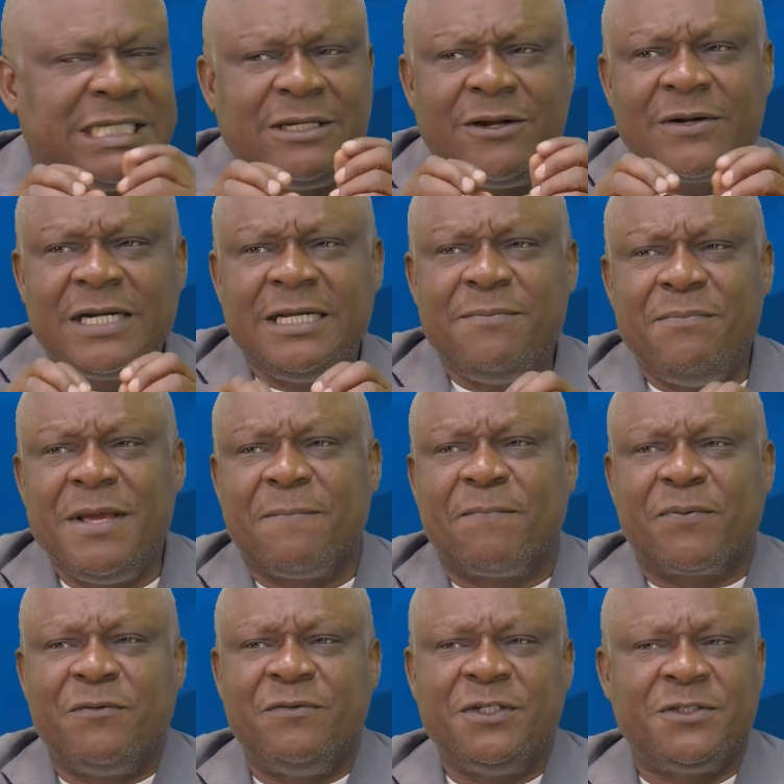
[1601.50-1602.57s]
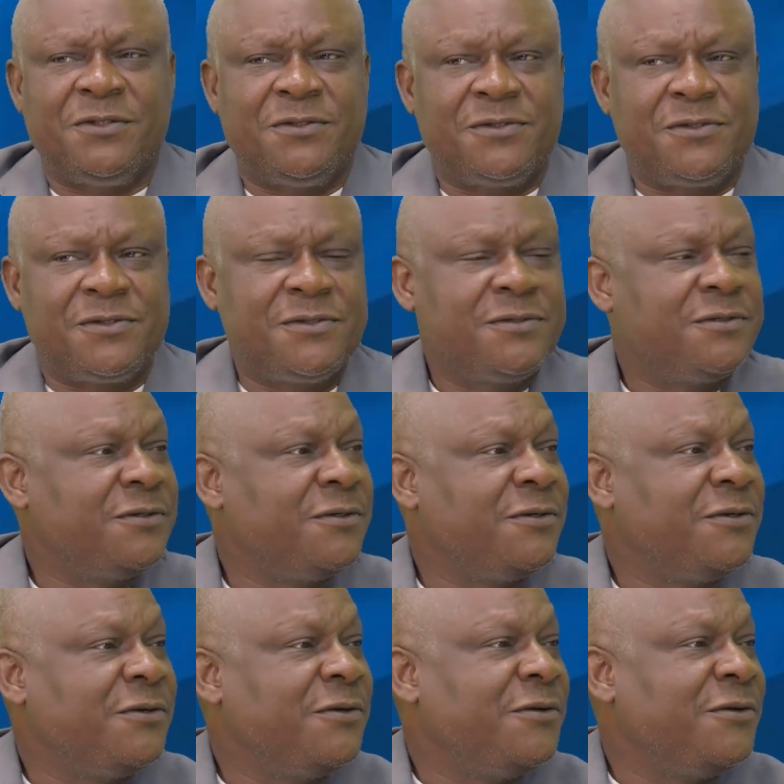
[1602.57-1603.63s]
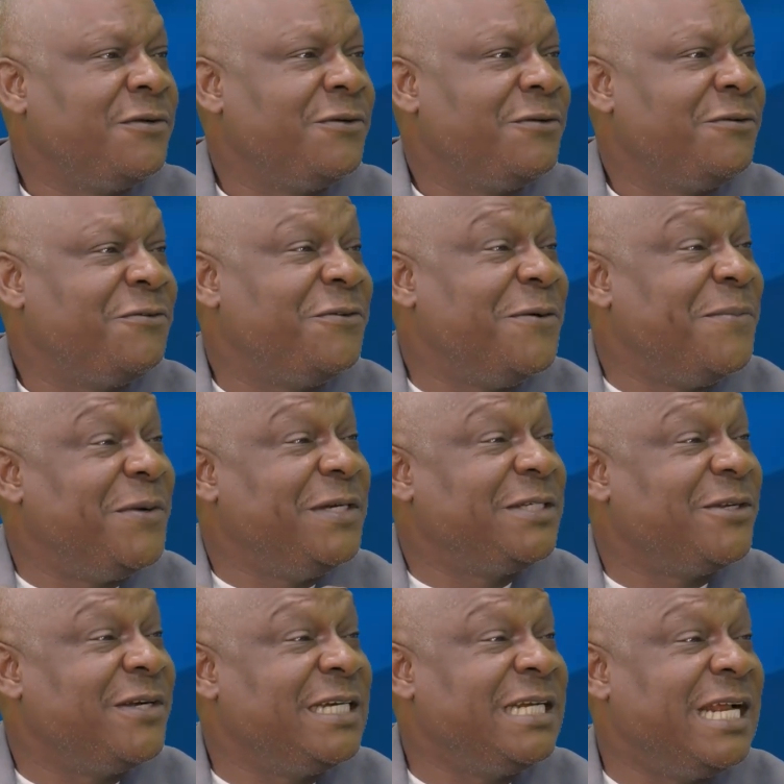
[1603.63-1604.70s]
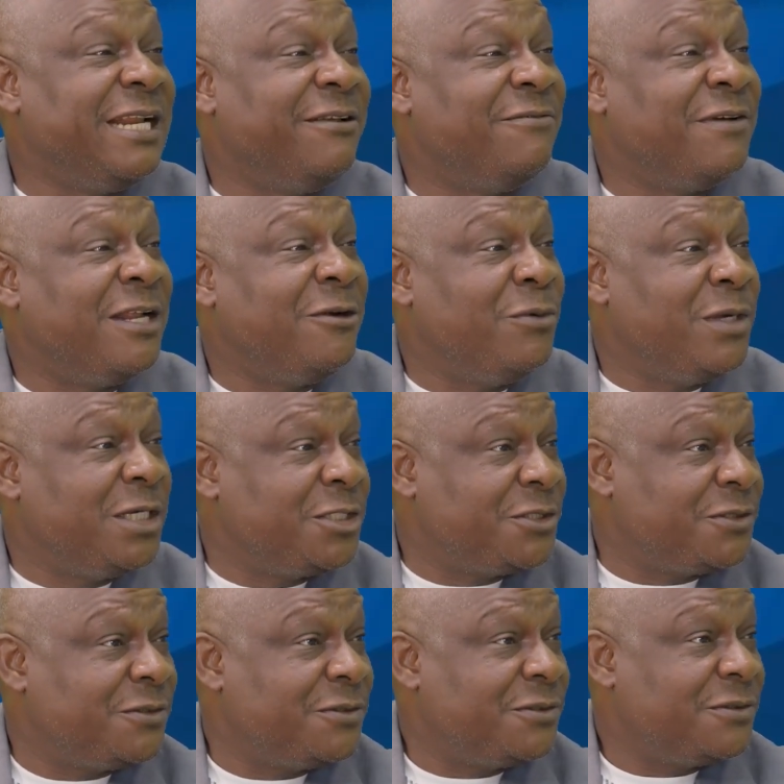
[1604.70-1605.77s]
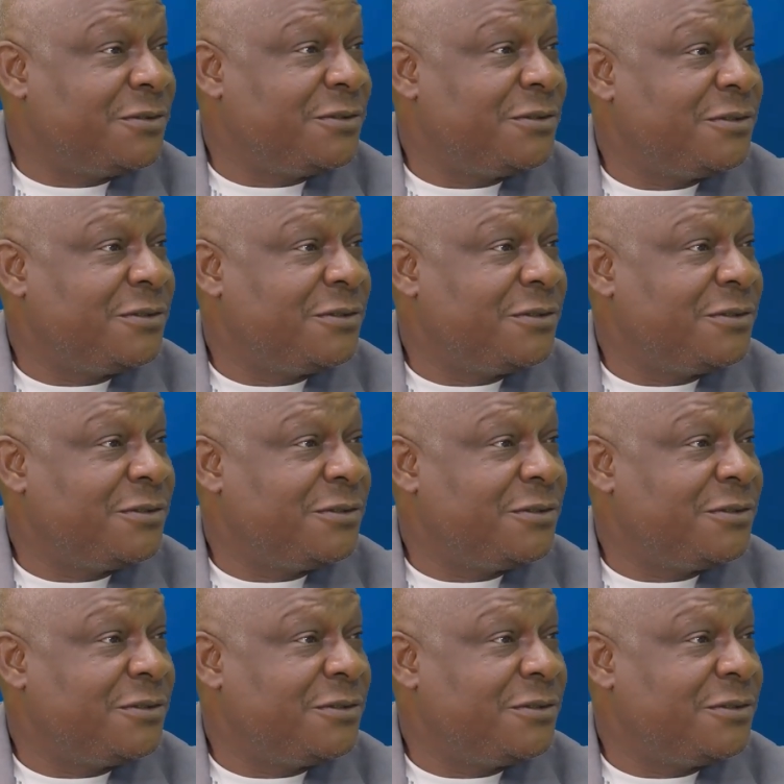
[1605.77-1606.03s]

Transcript: the law really made provisions for monitoring and evaluation.